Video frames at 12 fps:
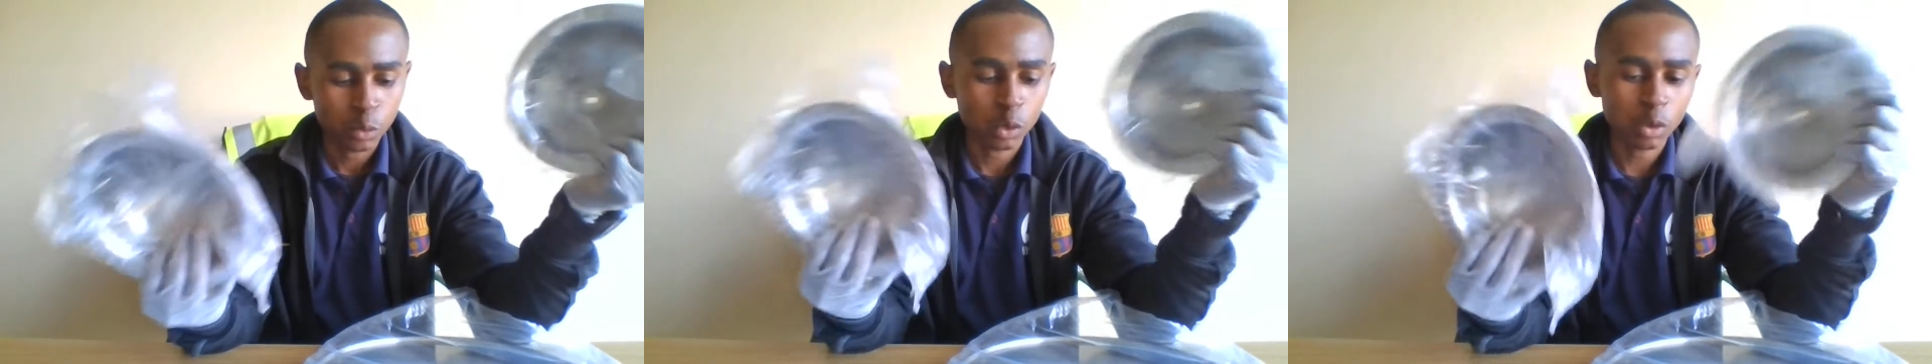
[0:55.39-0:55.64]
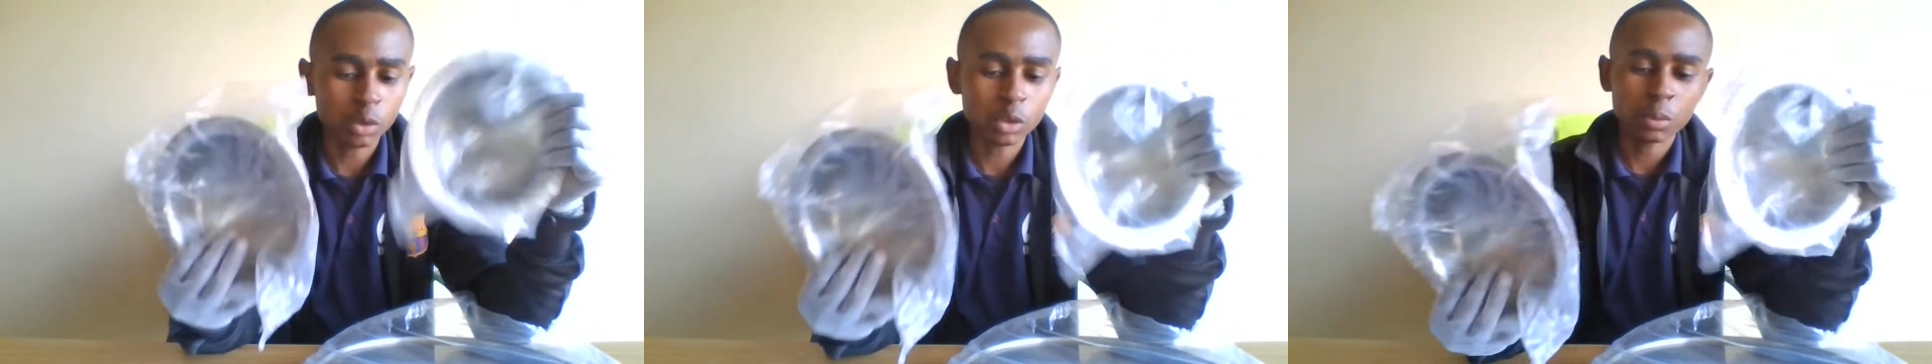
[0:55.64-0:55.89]

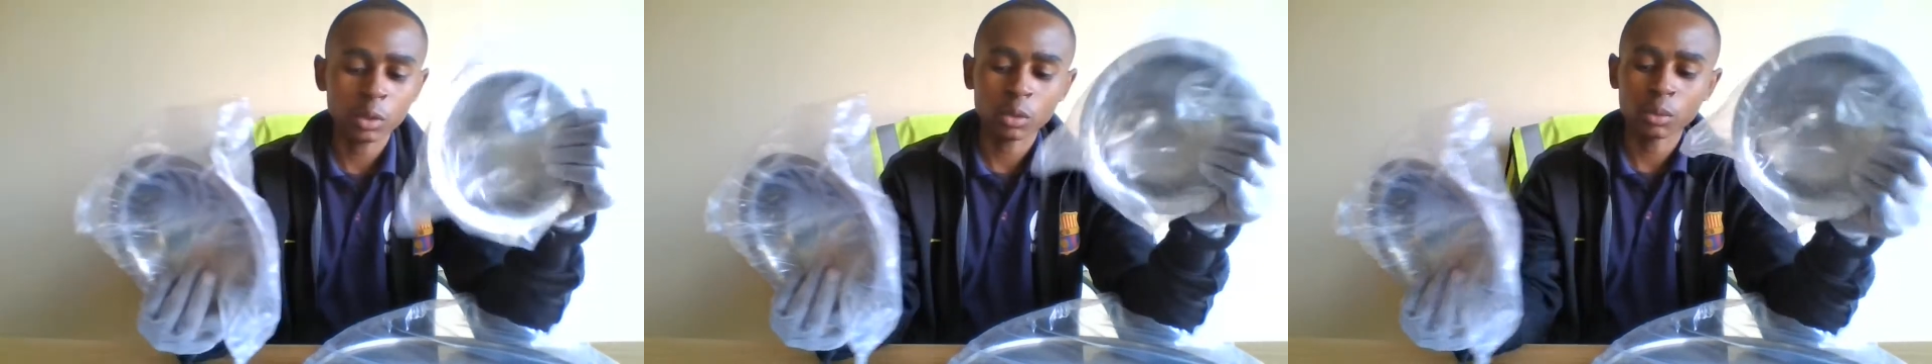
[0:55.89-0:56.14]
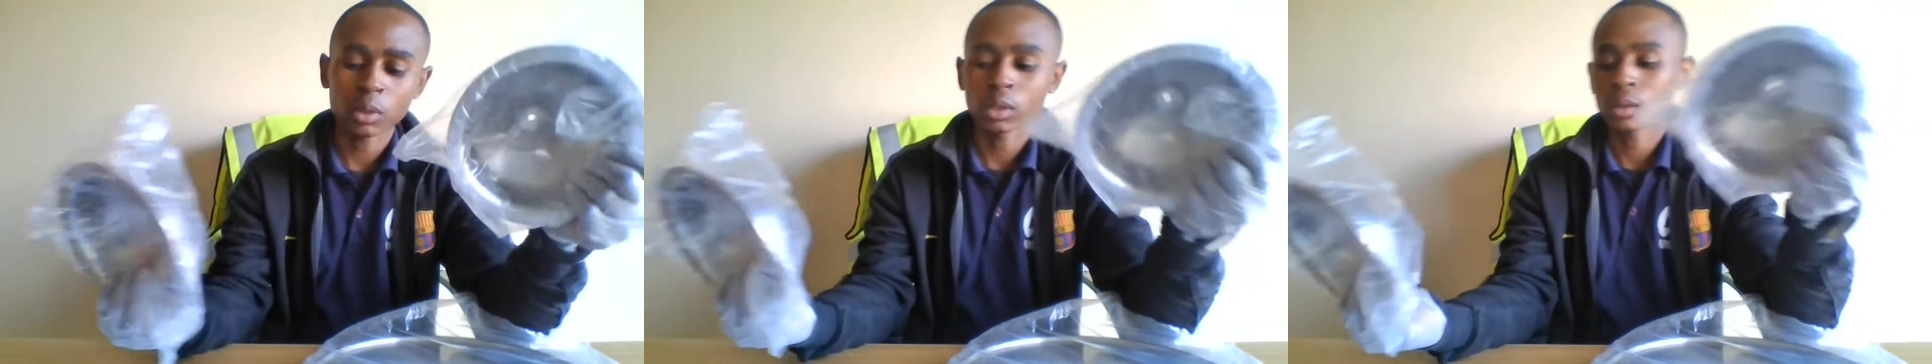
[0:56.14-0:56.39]
we're going to be
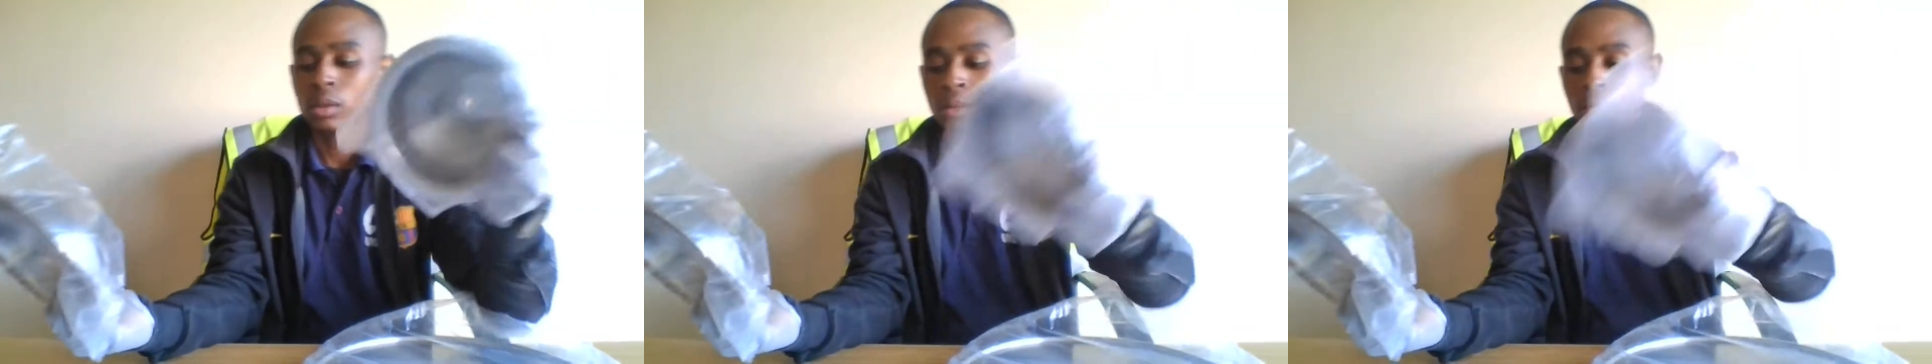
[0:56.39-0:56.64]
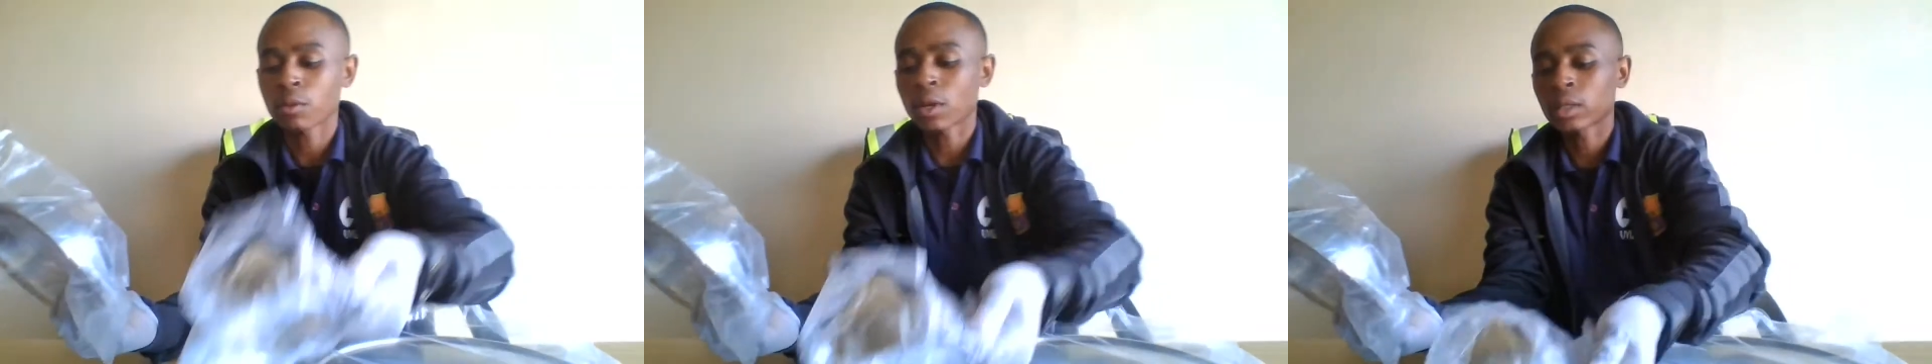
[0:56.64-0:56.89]
doing
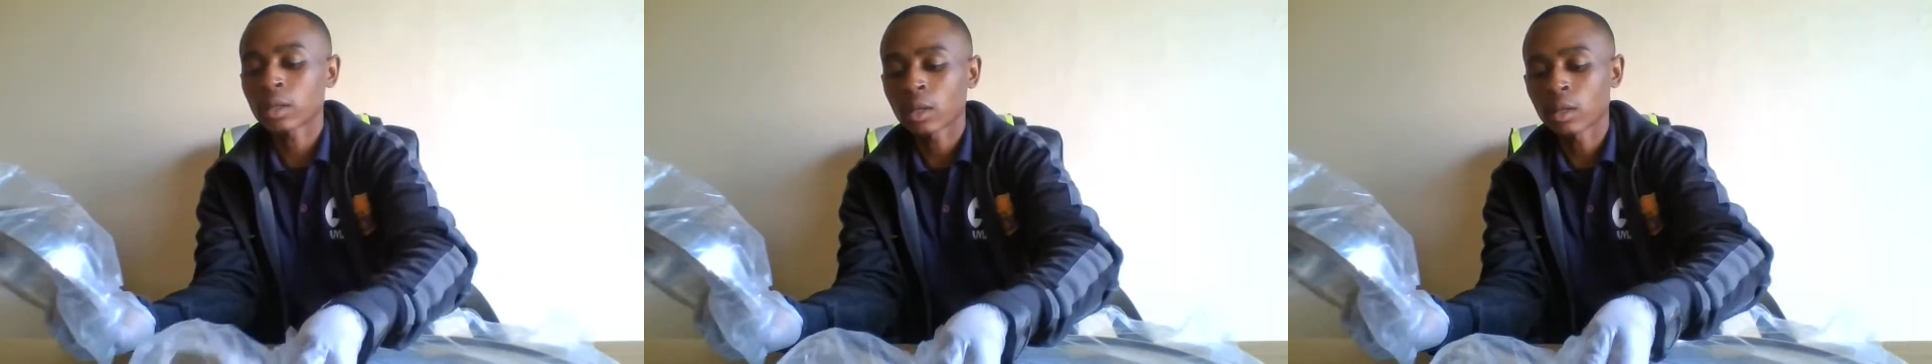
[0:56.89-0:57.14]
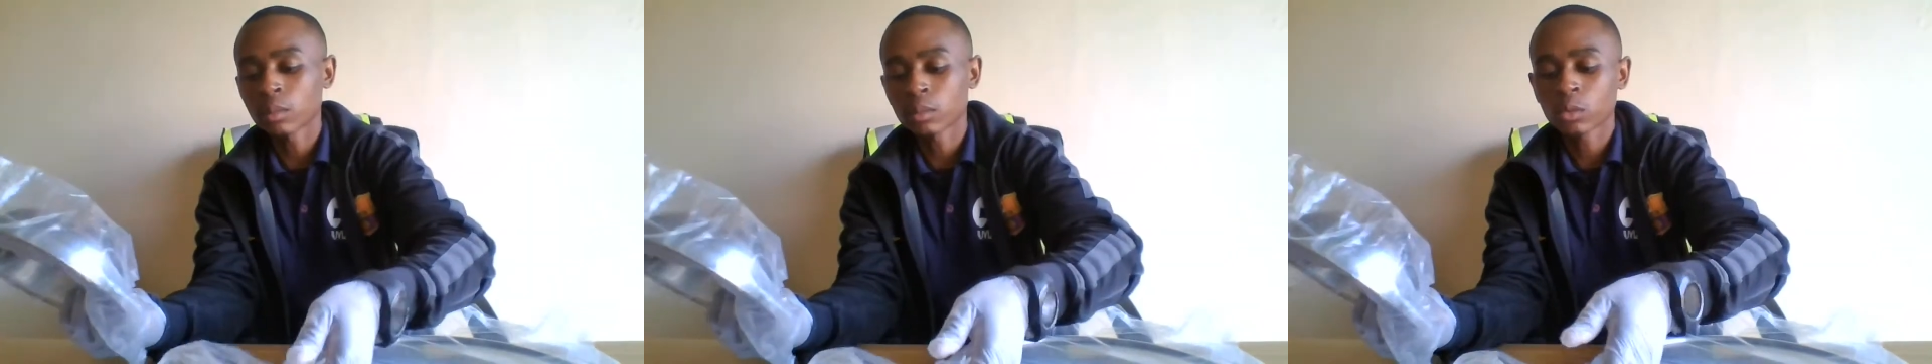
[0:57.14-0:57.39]
some fun
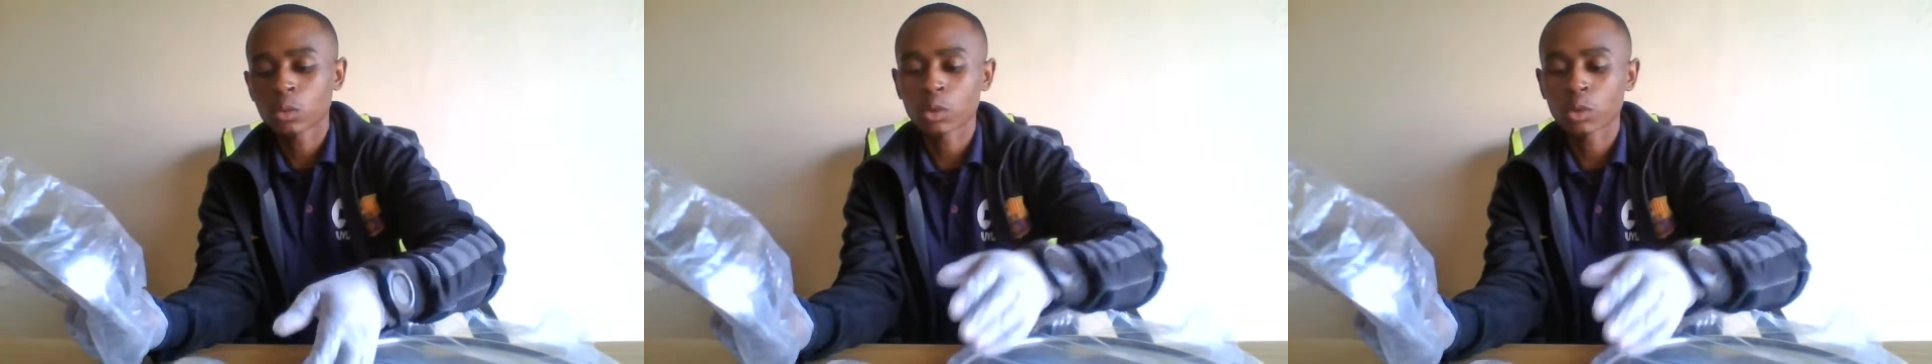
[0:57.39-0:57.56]
game,